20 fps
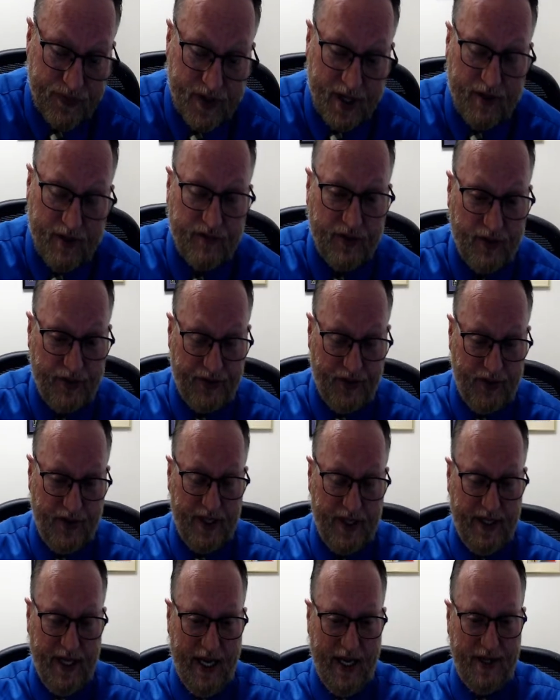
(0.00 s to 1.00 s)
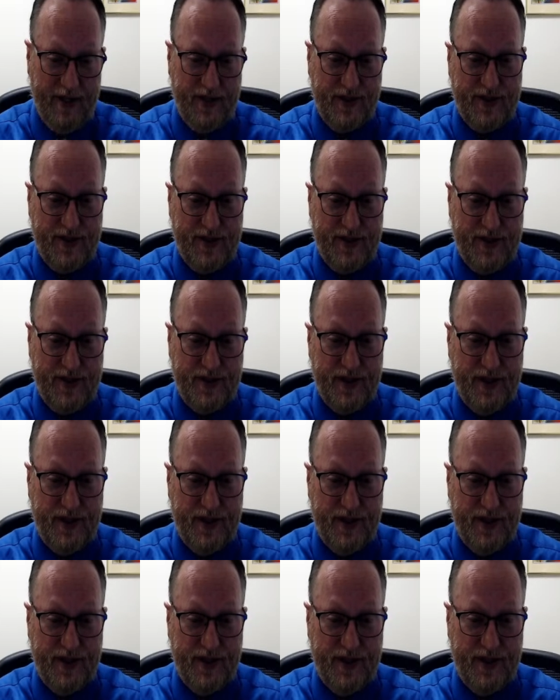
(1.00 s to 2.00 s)
for 30 days. You can
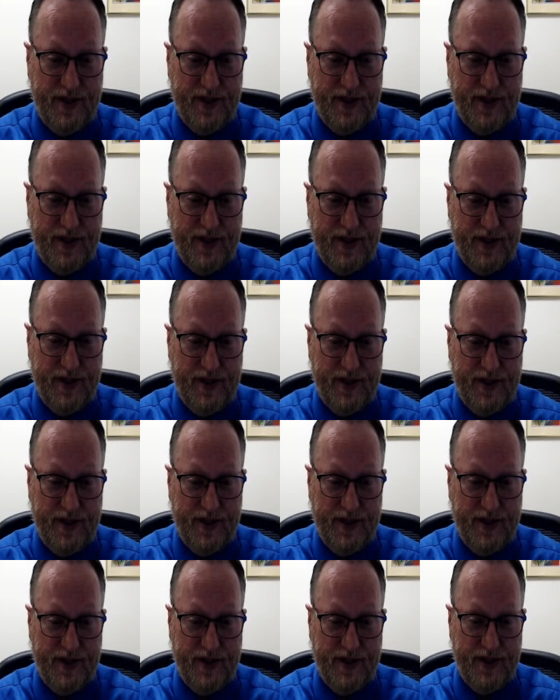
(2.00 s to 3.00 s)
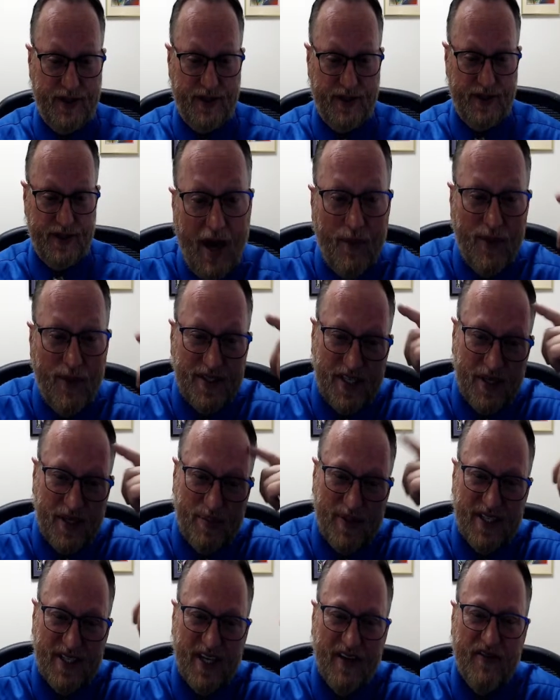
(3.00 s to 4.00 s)
go to either one or both. I want you to put
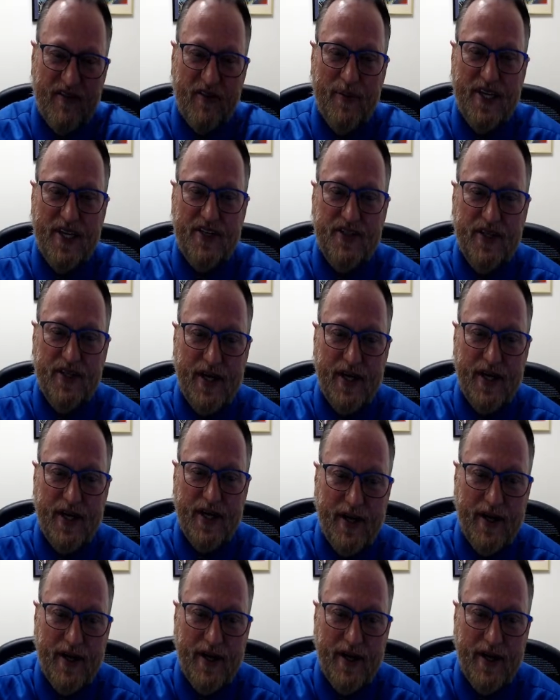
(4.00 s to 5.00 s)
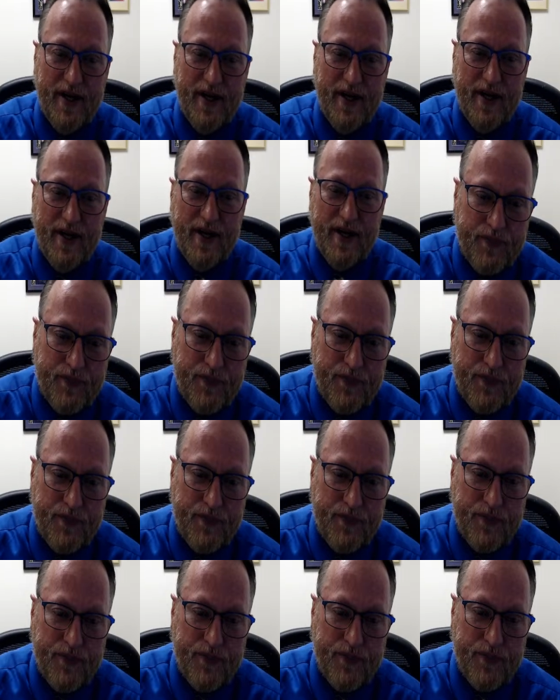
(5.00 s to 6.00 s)
the information here. See,
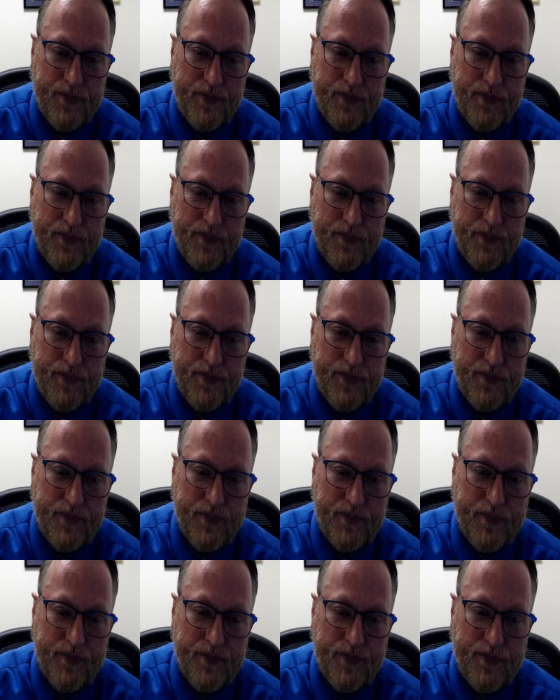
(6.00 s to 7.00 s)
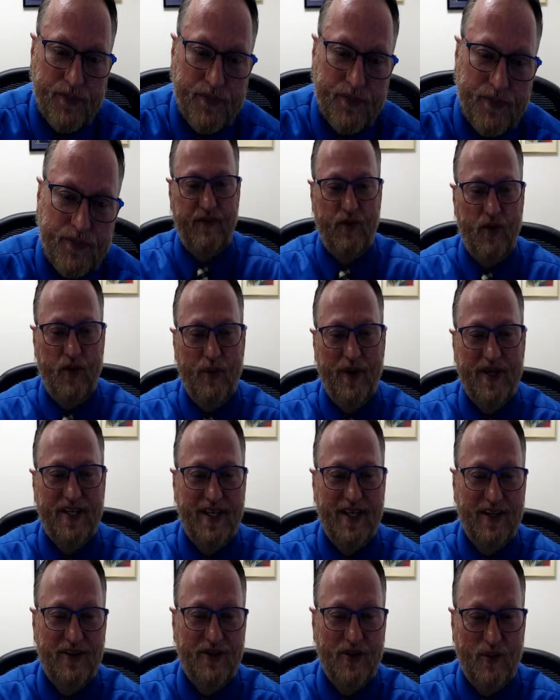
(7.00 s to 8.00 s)
today you're hearing things you've never heard before. Wait till
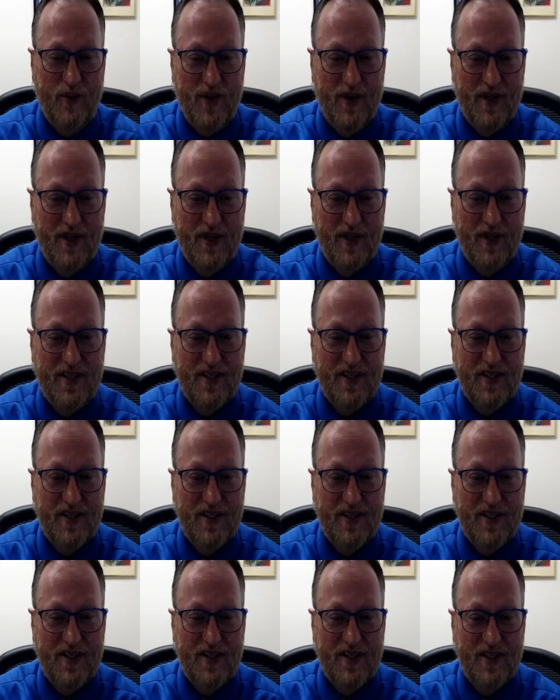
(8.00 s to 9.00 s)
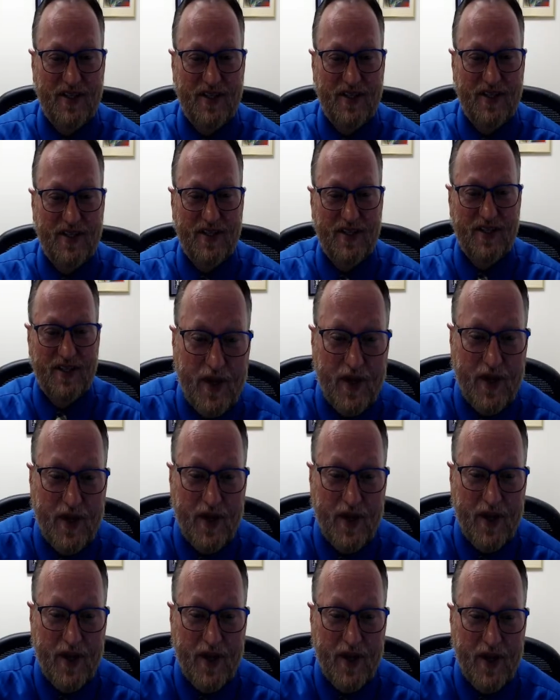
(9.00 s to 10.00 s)
you get the workshops too. You're going to
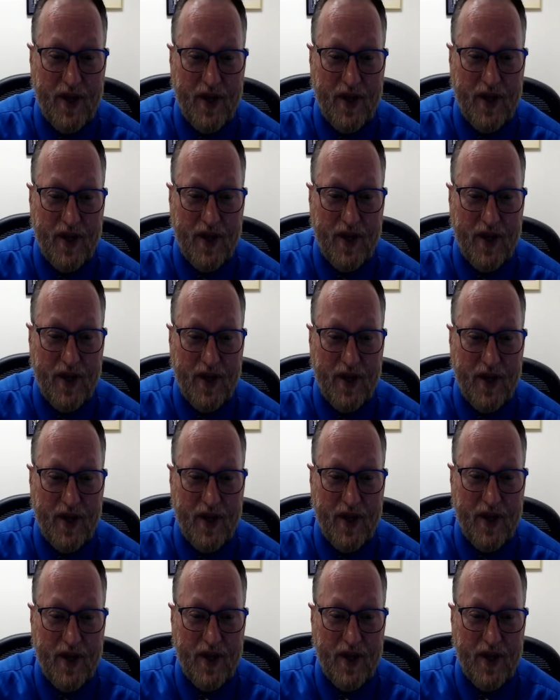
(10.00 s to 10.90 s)
really learn how to play.